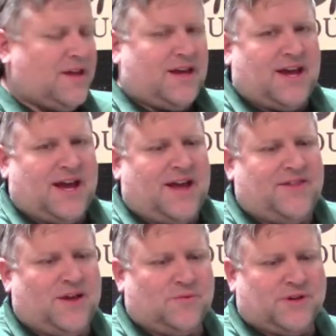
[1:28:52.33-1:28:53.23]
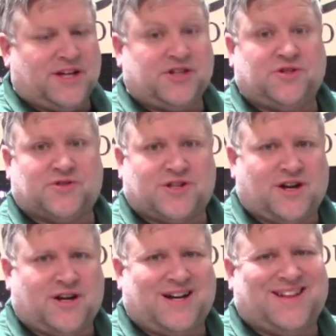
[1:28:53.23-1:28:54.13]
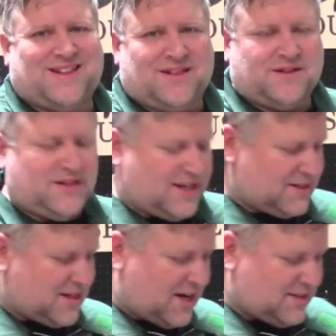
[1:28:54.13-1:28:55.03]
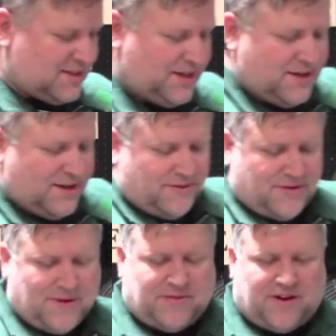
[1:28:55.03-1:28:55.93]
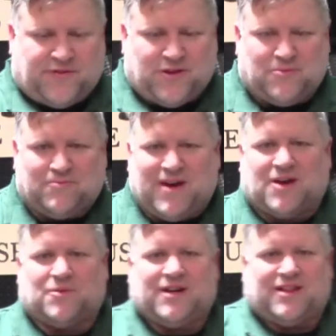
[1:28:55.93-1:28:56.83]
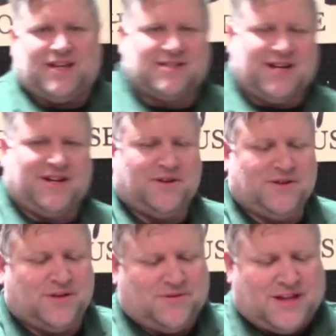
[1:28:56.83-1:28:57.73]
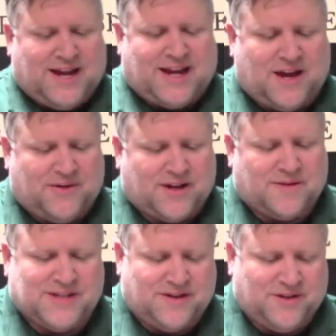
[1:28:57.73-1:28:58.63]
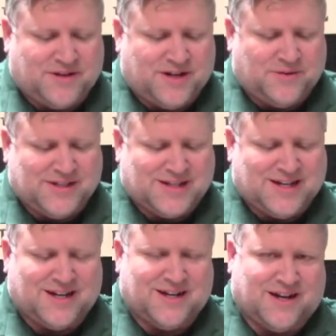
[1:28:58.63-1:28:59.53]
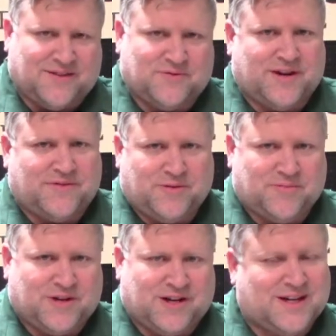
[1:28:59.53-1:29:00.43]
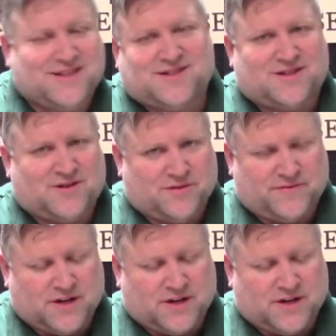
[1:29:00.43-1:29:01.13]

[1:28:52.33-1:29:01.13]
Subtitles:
And they will get you started and a little less costly. Remember, if you make one of these and you don't like how it comes out, you can always cut off whatever you put on it and start over.